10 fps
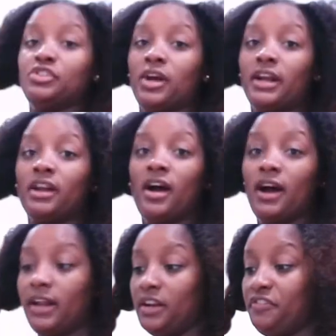I tried it
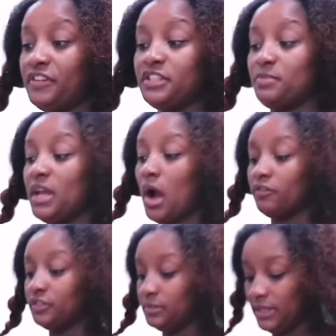on, and it fits me
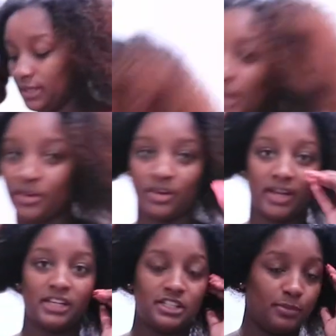comfortably. And her
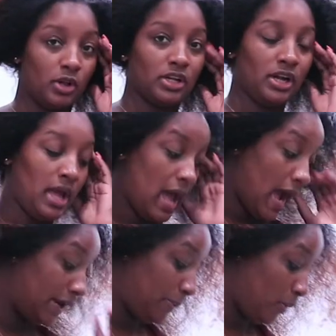head is smaller. And I